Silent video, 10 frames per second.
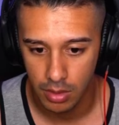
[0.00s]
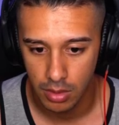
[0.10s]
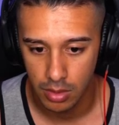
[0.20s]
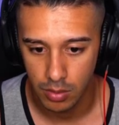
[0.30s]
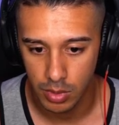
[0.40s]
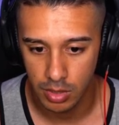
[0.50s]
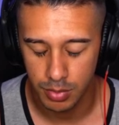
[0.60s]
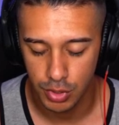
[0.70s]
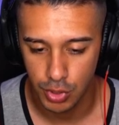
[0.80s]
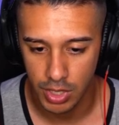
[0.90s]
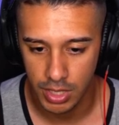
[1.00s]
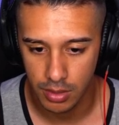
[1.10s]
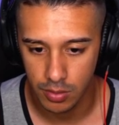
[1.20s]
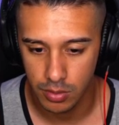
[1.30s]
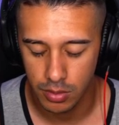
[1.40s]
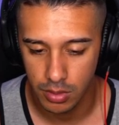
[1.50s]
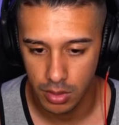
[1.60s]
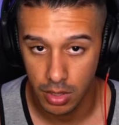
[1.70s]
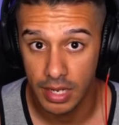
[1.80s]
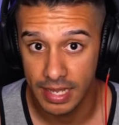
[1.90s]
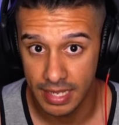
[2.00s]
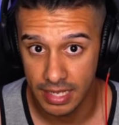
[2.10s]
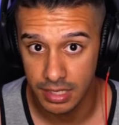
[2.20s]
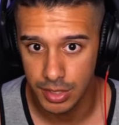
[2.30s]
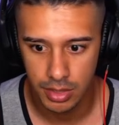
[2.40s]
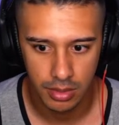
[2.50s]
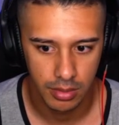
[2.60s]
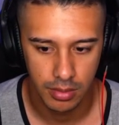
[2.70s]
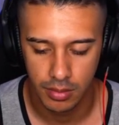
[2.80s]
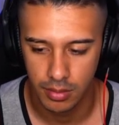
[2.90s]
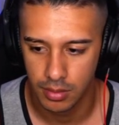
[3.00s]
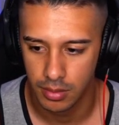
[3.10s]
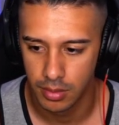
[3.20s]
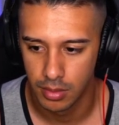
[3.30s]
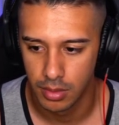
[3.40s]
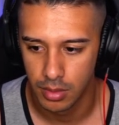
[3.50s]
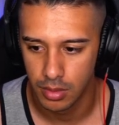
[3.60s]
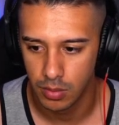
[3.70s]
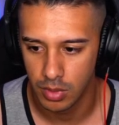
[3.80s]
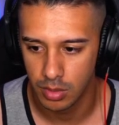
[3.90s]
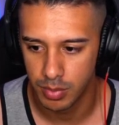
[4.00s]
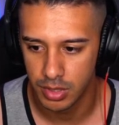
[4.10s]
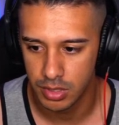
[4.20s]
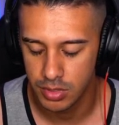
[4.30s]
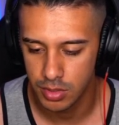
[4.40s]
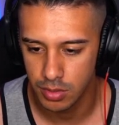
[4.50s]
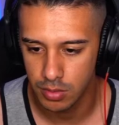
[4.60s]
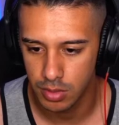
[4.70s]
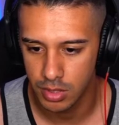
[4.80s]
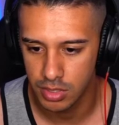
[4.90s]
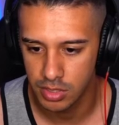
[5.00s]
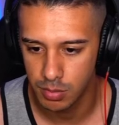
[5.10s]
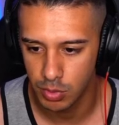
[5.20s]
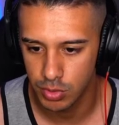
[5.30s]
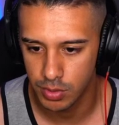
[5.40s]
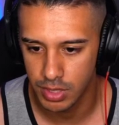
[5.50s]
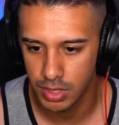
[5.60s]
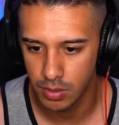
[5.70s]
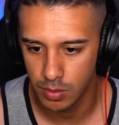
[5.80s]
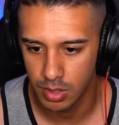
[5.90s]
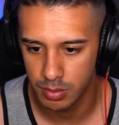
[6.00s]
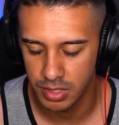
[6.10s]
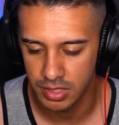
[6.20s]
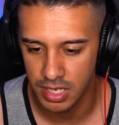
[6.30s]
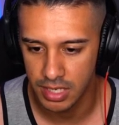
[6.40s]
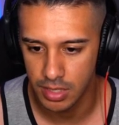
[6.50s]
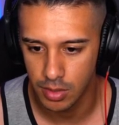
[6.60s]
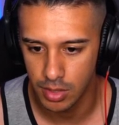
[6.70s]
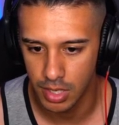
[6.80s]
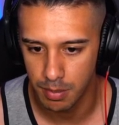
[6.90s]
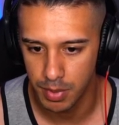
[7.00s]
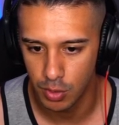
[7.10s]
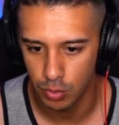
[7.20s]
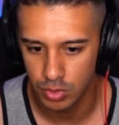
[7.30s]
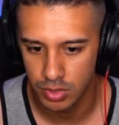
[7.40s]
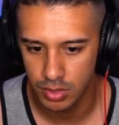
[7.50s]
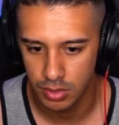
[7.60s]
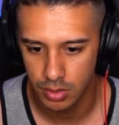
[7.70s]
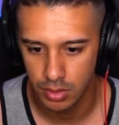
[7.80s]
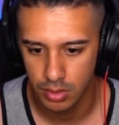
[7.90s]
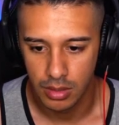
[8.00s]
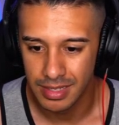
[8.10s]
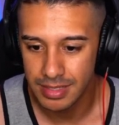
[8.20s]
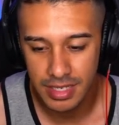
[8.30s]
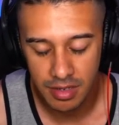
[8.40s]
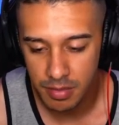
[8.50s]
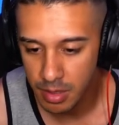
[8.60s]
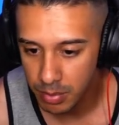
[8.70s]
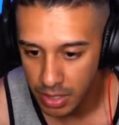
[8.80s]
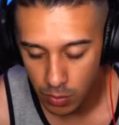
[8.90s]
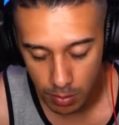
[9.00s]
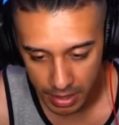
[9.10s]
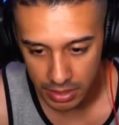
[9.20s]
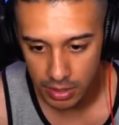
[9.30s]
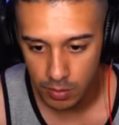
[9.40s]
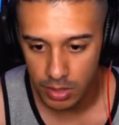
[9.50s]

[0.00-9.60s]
We're going to put triangle on a hitch. We're going to put circle on a smoke screen, and we're going to put the tight end on a post. This is going to be a play we're mainly running